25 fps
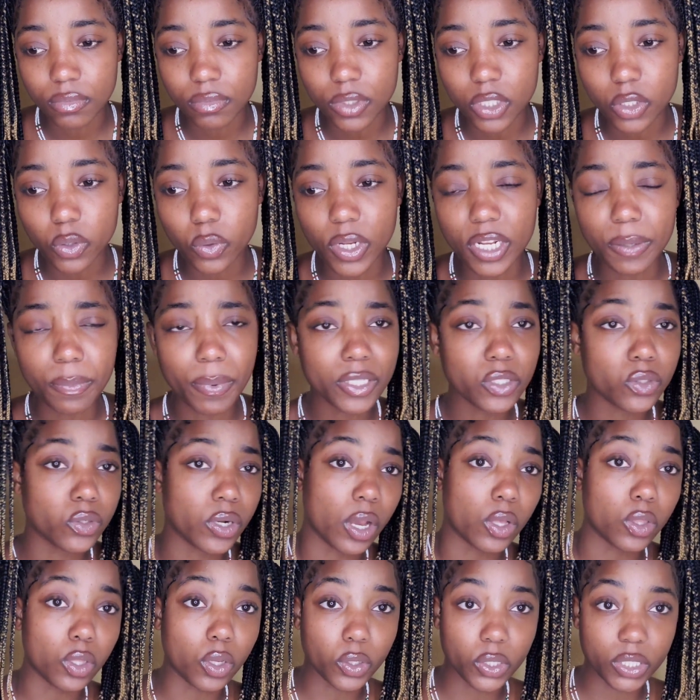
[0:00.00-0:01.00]
you know it depends on
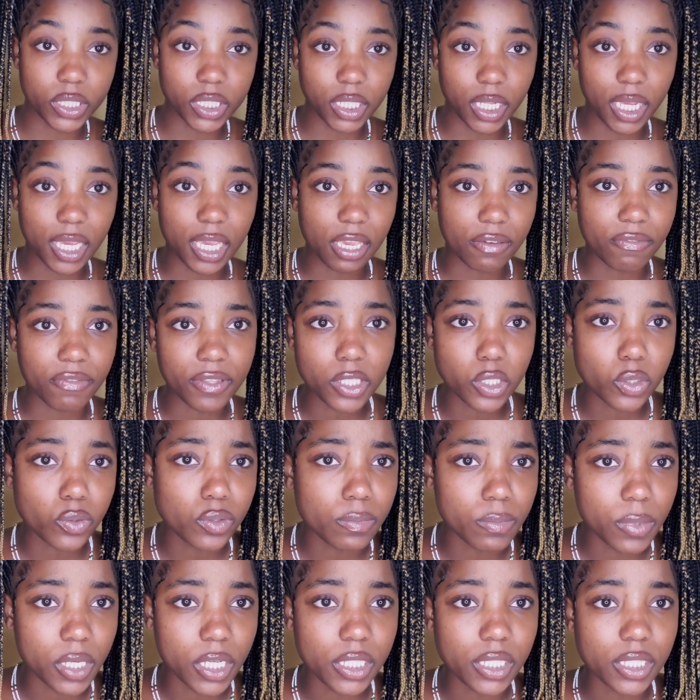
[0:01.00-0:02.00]
how long you're staying if it's three
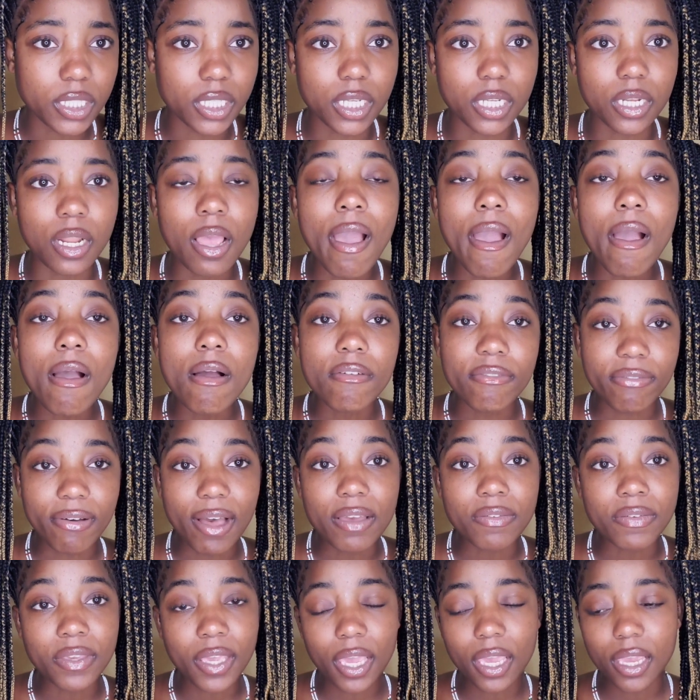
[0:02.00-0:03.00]
months then
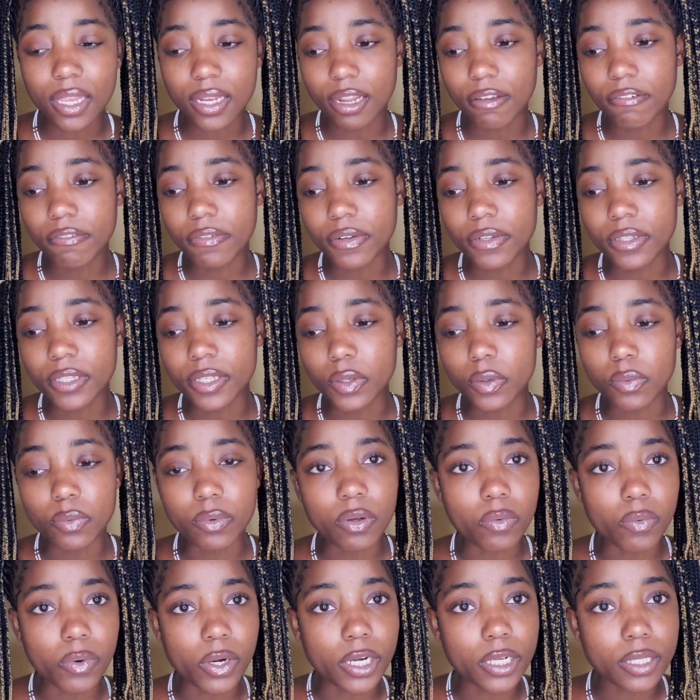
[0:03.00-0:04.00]
5k definitely
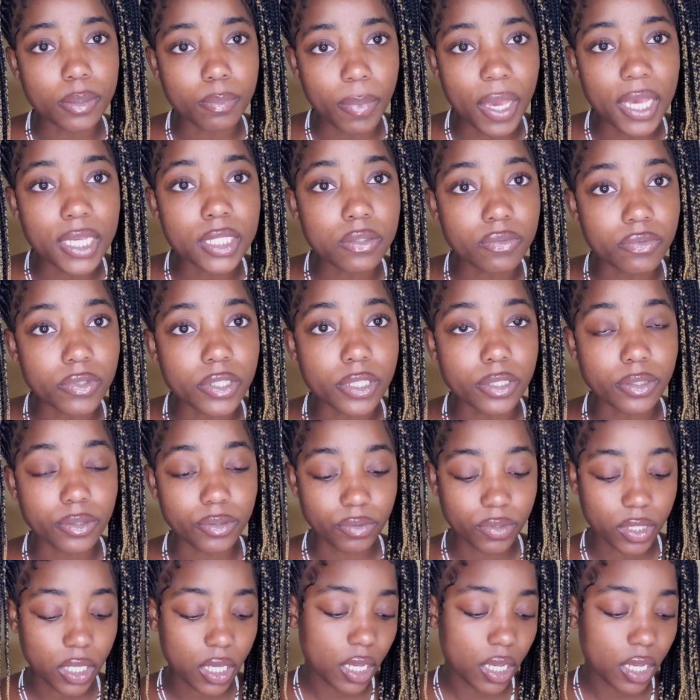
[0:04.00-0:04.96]
will work best for you